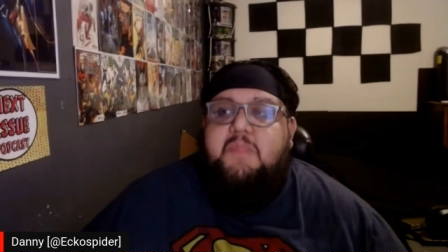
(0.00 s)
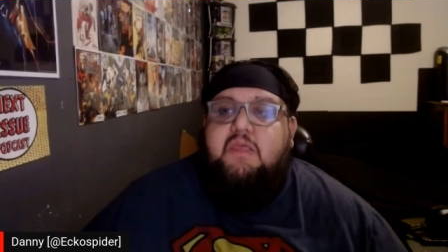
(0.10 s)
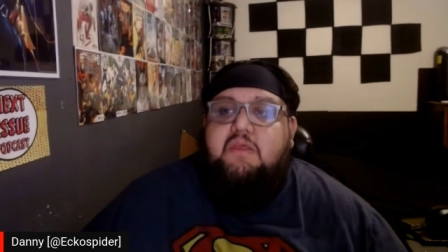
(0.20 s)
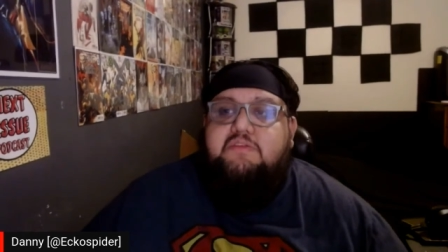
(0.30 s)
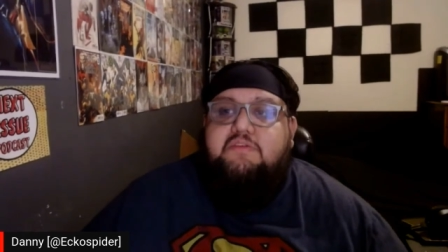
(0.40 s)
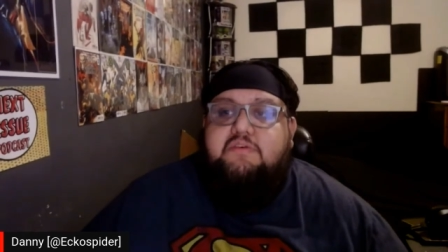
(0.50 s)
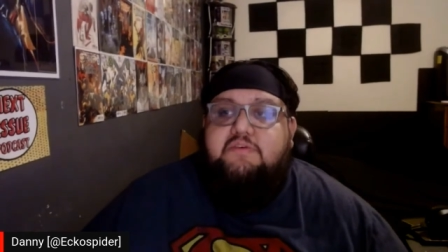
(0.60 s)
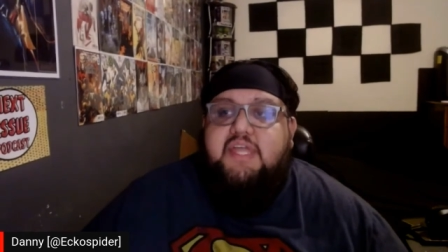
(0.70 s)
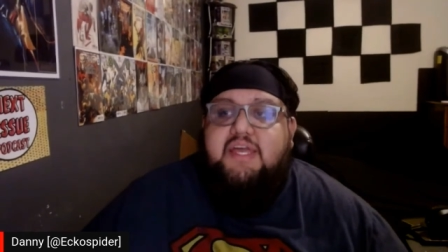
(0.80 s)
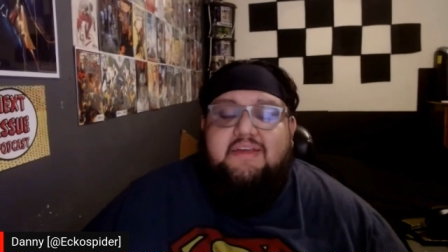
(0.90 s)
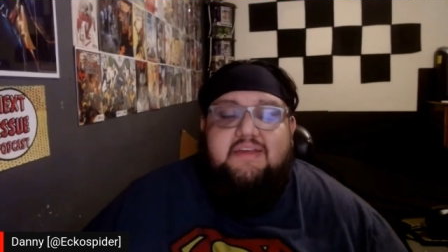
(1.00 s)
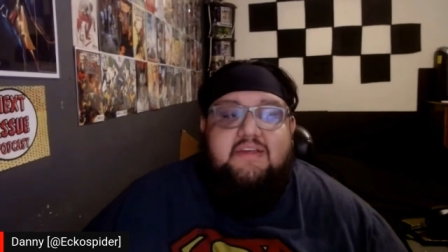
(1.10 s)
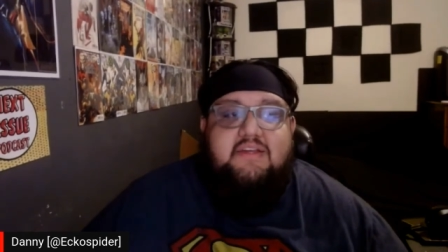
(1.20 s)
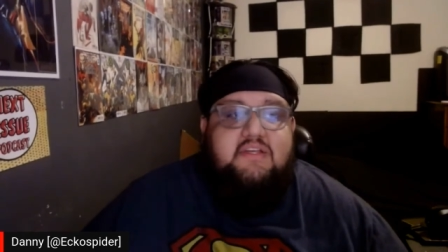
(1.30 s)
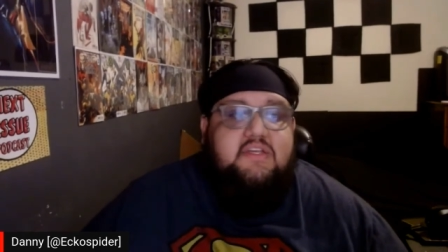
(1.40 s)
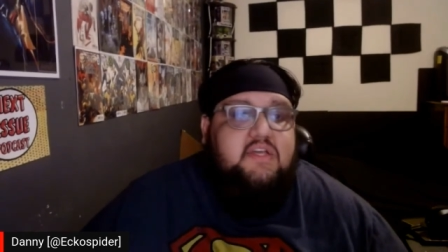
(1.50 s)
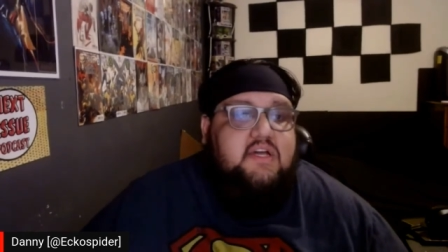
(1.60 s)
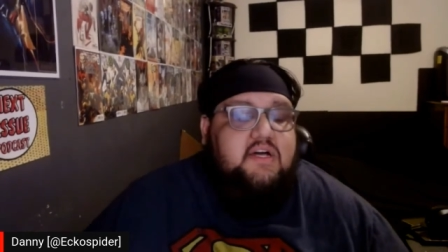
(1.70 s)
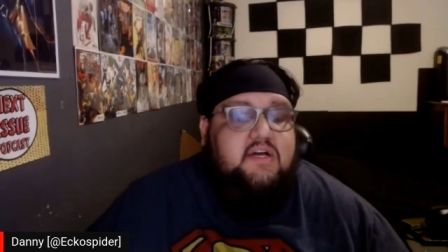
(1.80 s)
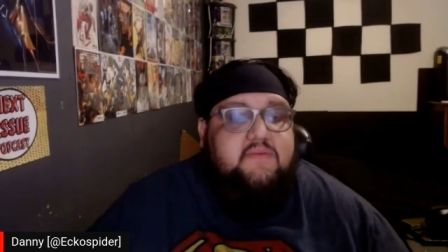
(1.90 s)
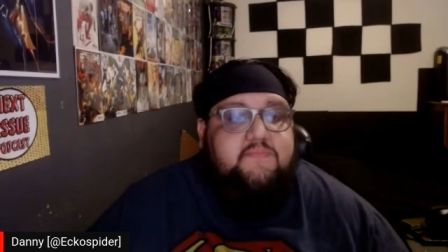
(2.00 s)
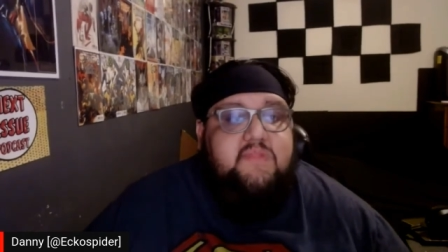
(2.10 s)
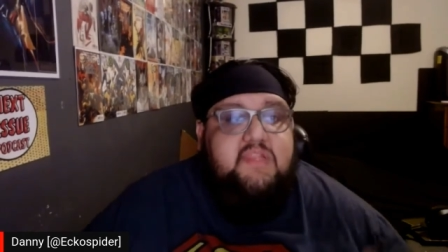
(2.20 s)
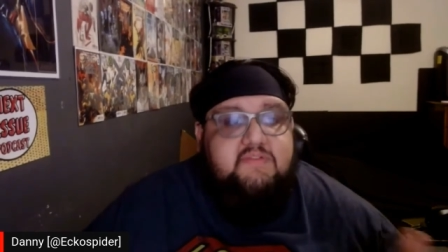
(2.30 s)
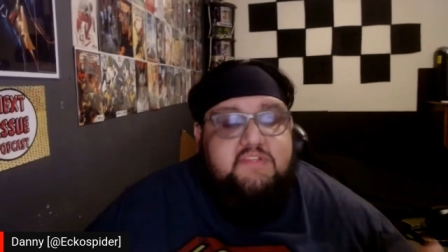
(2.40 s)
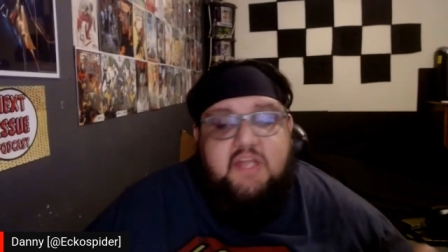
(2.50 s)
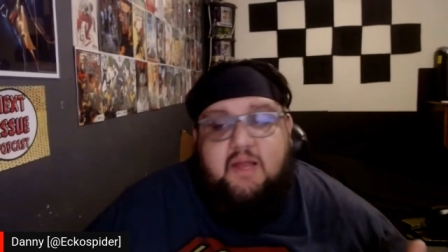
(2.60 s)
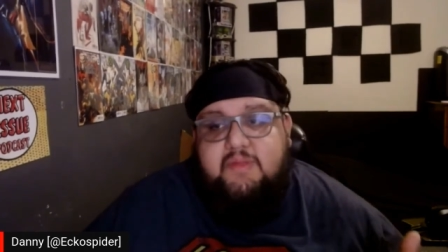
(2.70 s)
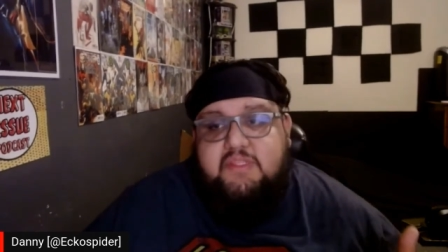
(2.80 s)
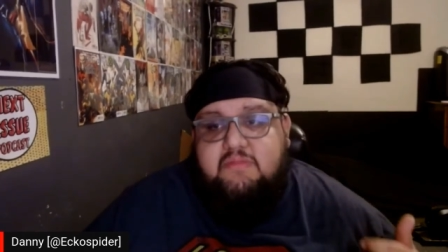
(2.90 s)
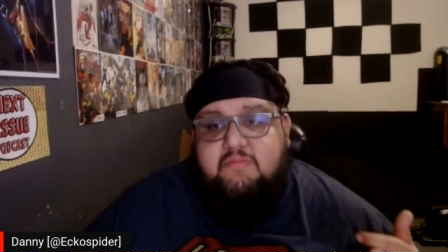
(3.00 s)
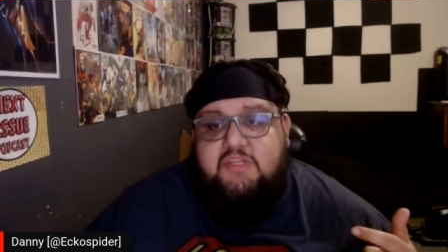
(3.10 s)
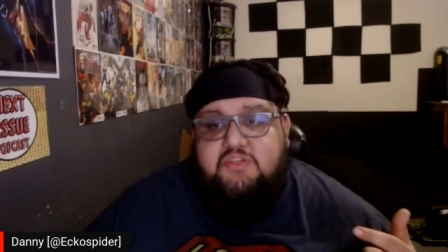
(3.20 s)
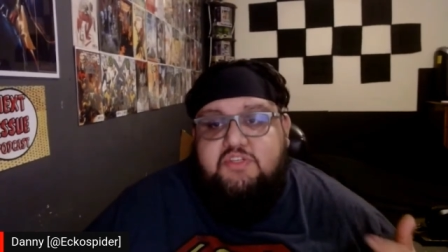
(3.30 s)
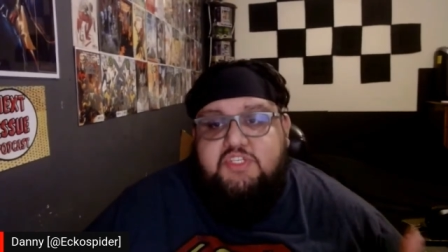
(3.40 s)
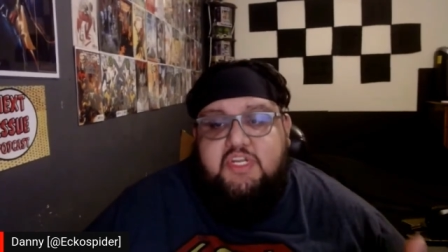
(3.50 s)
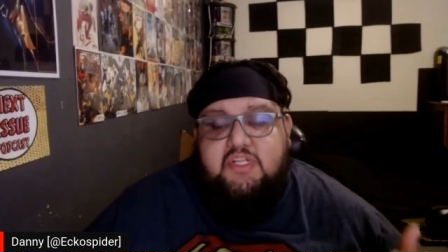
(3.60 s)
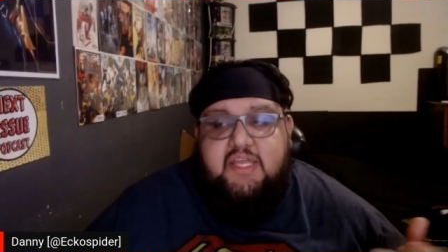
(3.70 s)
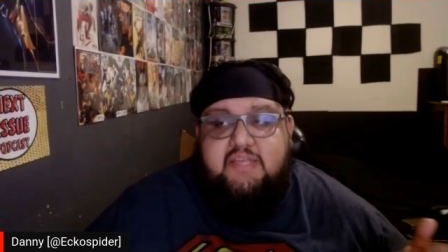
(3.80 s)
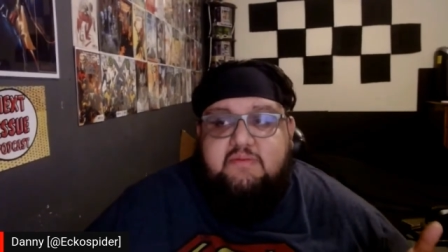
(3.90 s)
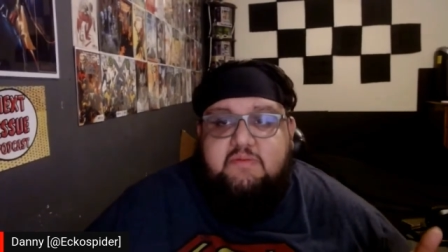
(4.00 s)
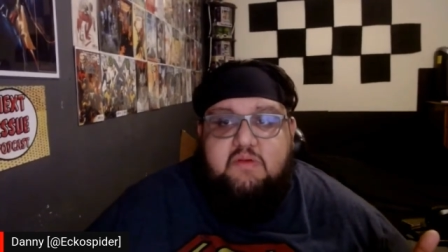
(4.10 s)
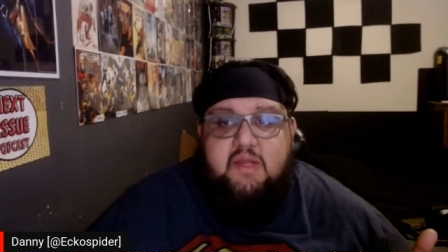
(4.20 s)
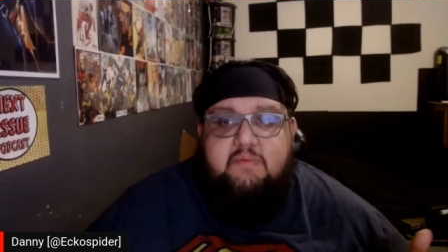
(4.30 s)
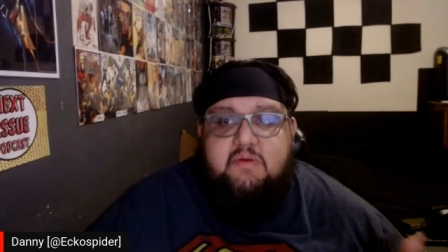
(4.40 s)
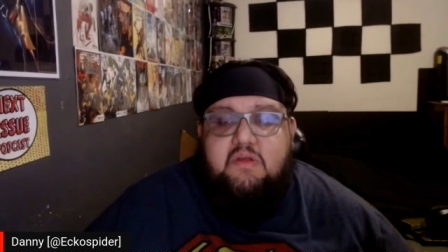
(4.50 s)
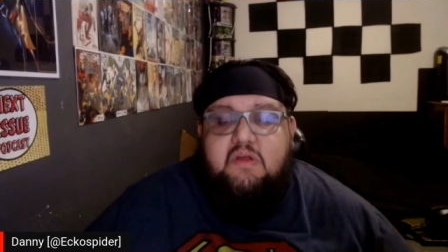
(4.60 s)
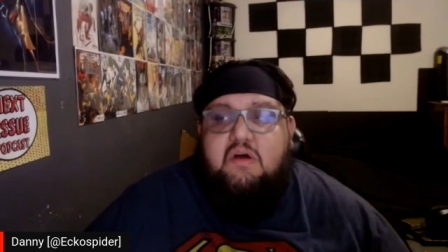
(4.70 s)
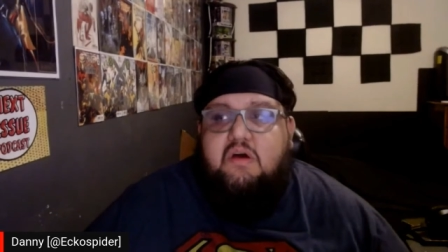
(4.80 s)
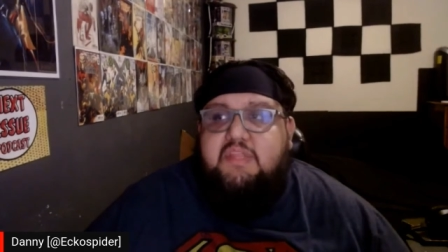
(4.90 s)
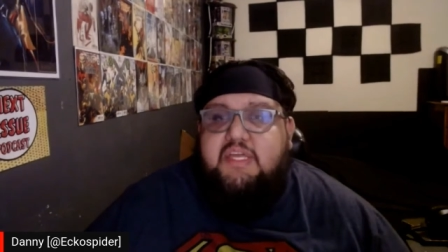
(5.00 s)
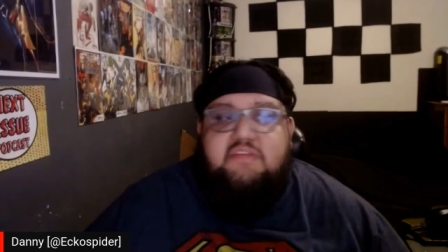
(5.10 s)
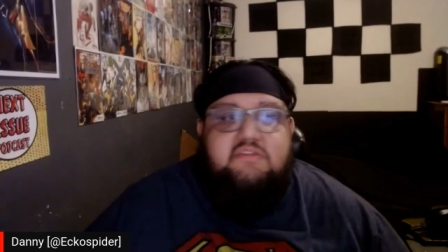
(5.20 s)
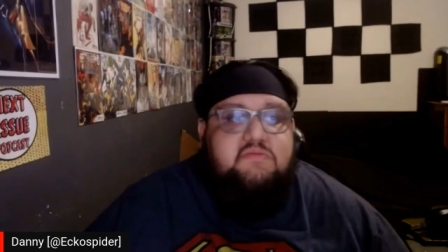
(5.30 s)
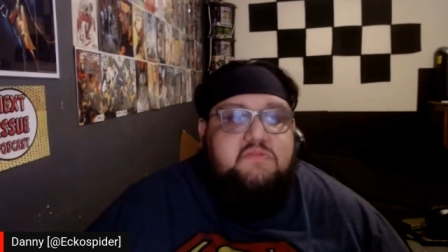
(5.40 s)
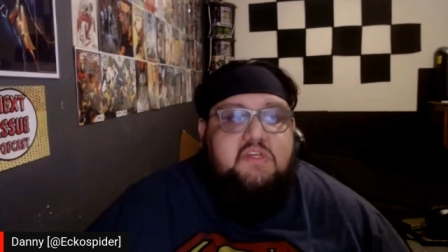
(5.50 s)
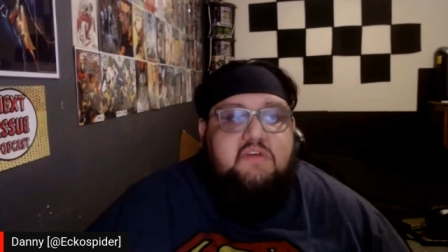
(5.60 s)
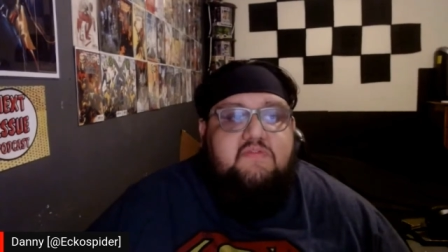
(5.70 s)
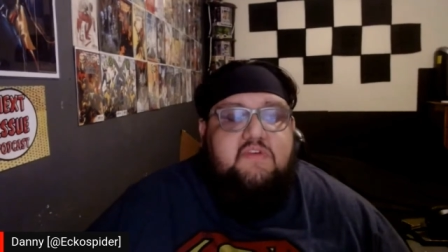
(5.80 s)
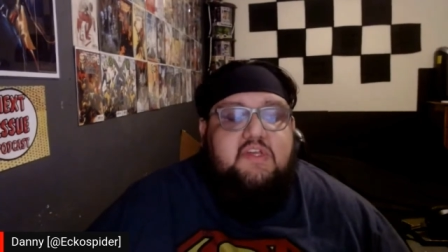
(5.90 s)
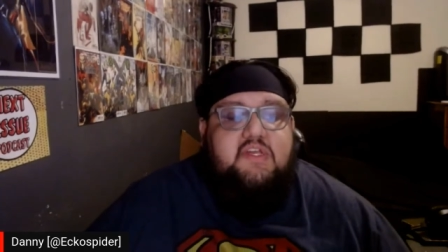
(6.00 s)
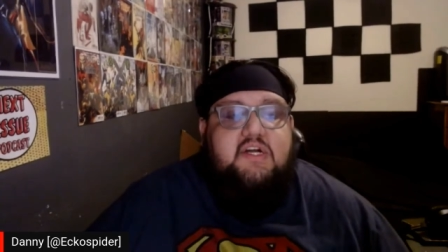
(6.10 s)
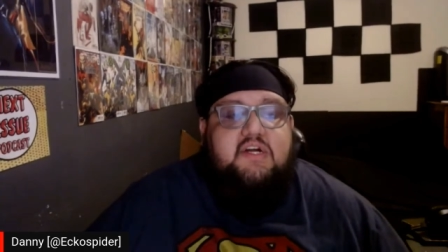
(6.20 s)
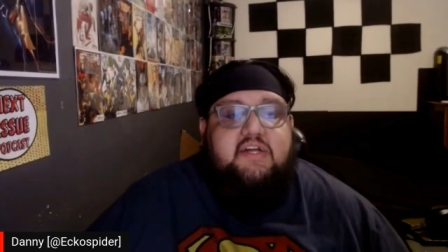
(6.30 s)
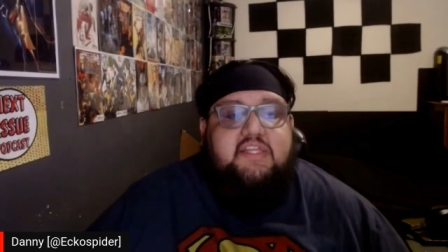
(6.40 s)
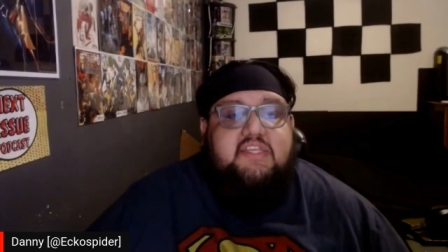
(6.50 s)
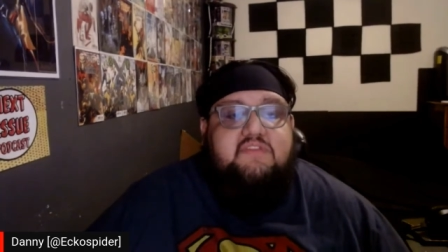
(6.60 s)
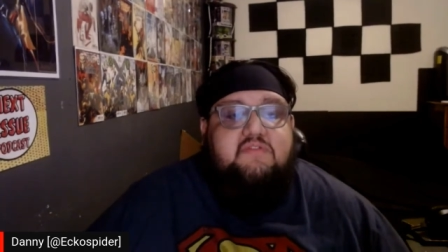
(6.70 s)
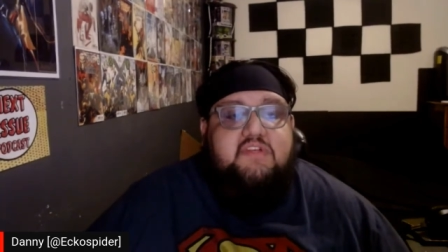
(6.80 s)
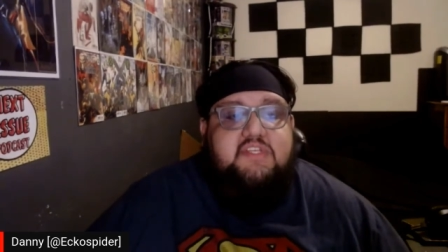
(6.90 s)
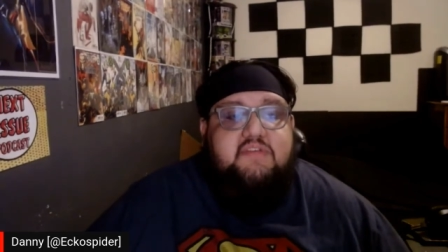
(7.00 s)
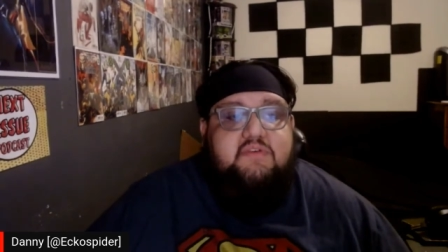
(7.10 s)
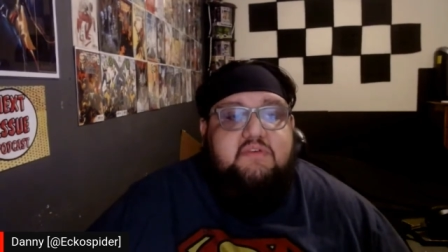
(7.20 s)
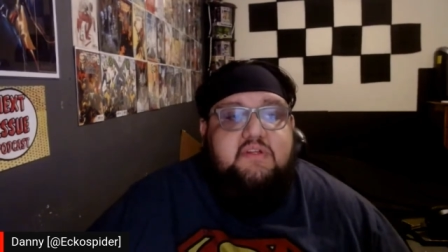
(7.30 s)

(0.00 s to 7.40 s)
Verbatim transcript: So yeah, leave us a comment. Make sure to share, like, subscribe, all that YouTube stuff, and thanks for watching, everyone.